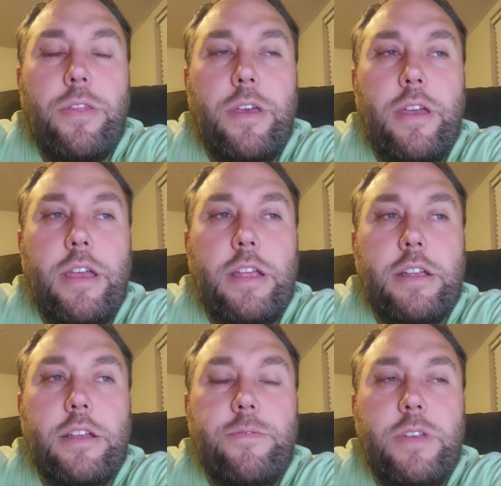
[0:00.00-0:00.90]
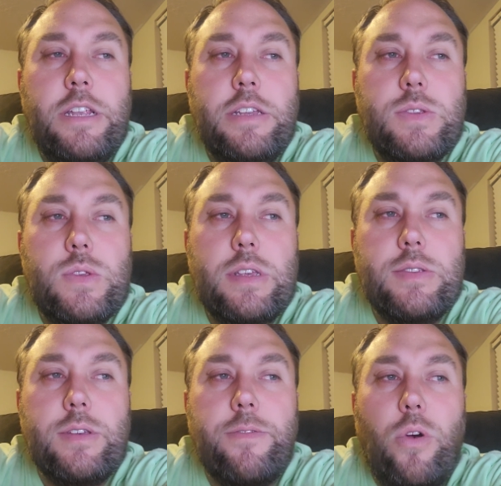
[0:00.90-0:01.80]
the inconveniences
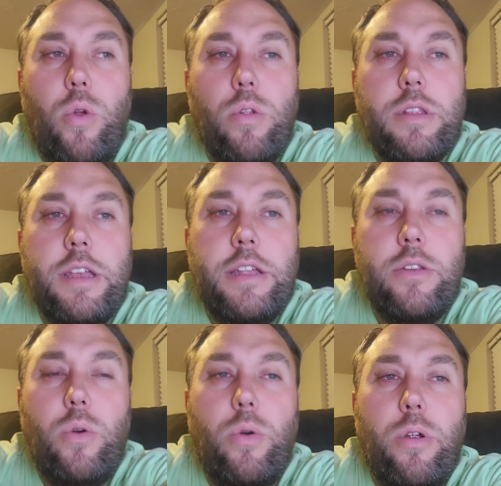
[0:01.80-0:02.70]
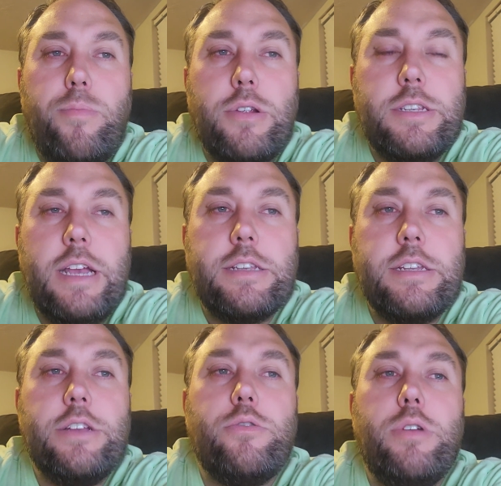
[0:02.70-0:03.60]
of holding or
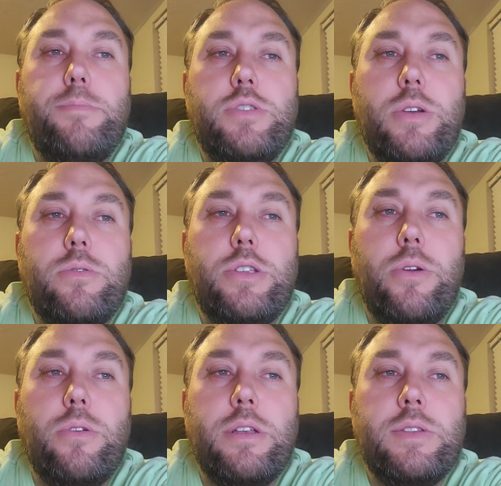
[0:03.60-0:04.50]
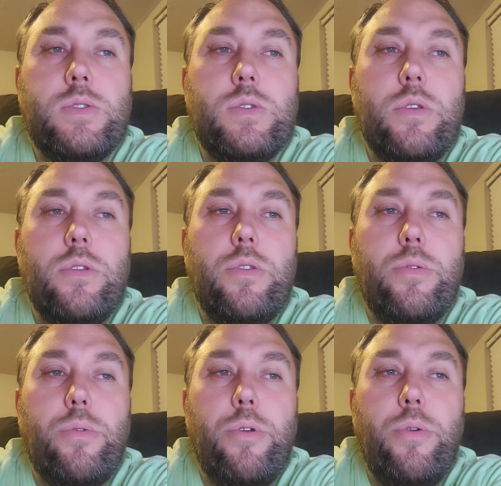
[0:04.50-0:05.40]
protecting crypto tokens
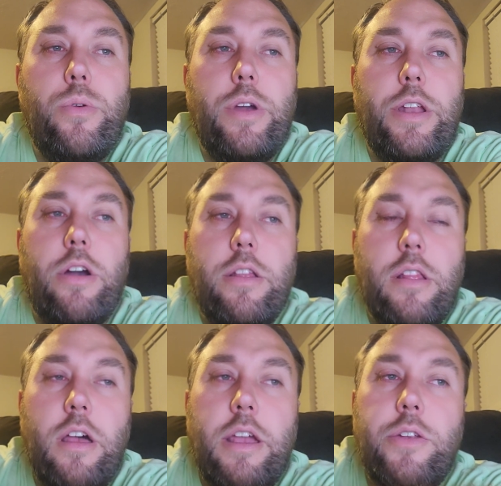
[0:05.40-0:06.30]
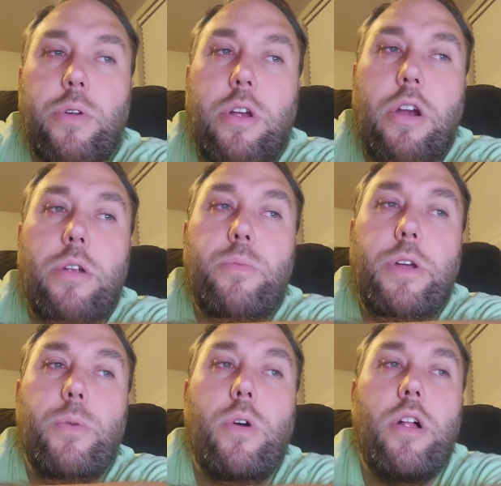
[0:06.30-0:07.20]
through an online or
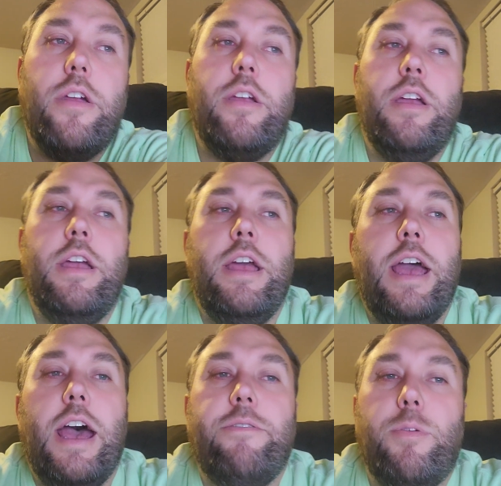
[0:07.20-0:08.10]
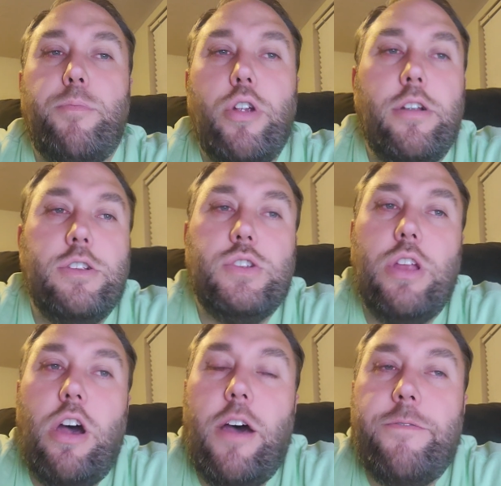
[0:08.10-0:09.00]
hardware wallet, have emerged,
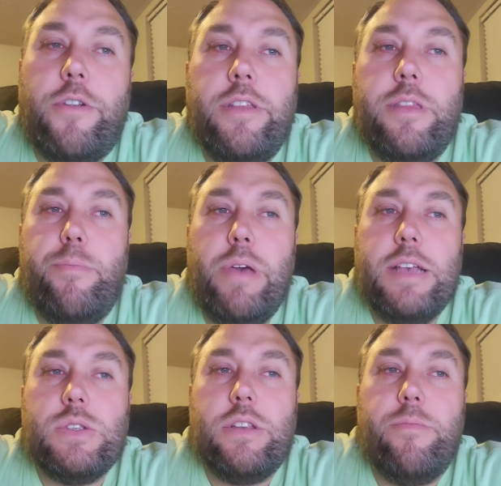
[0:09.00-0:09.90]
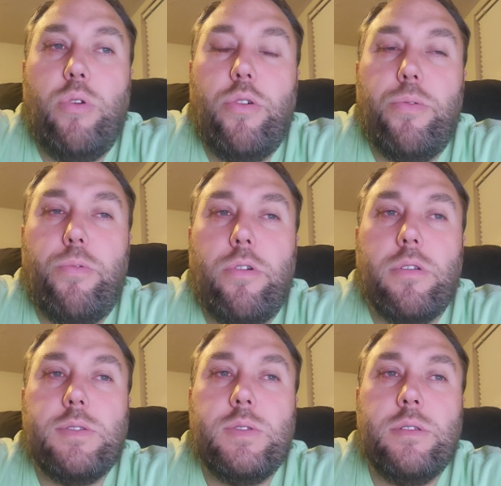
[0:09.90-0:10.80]
offering the best of both
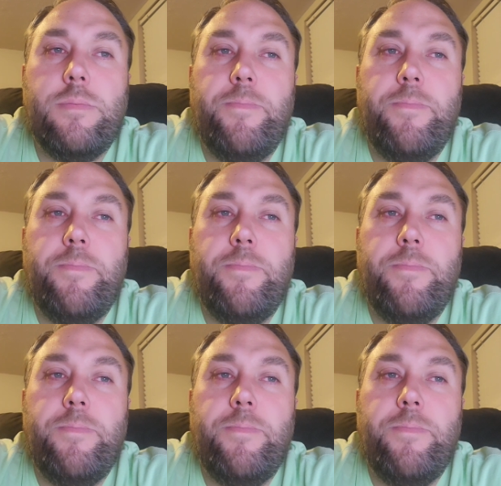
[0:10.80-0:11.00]
worlds.